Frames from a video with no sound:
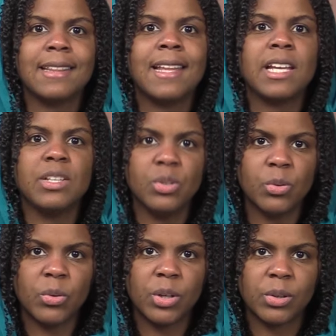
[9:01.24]
the
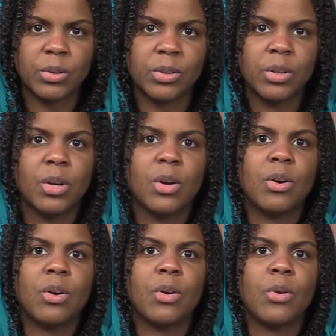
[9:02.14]
union
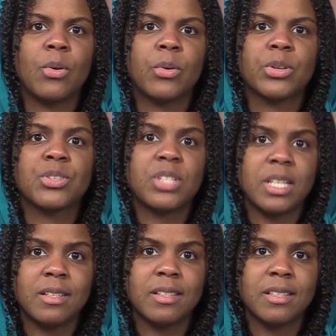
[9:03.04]
or
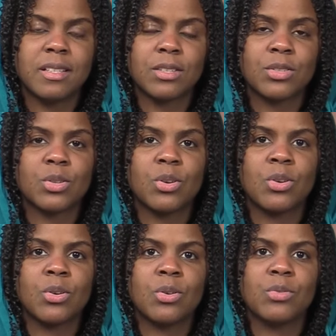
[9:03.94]
synthesis
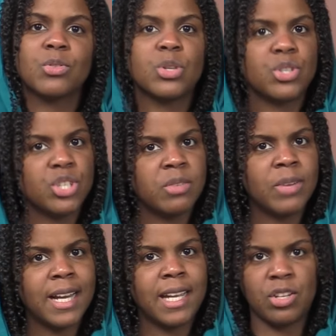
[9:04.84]
of
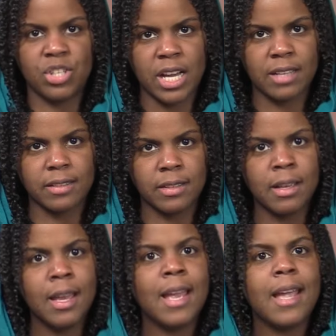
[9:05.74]
Shiva and
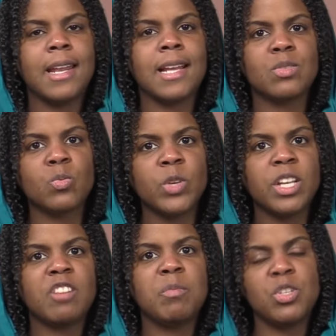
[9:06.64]
Shakti. And as we
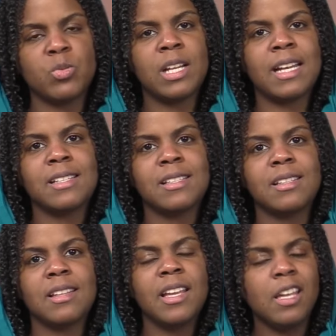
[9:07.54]
can visualize
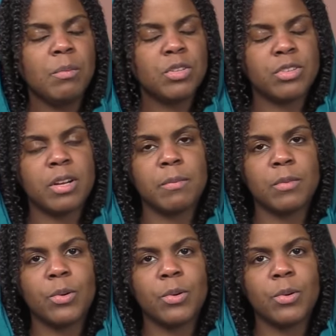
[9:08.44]
in the image that I'm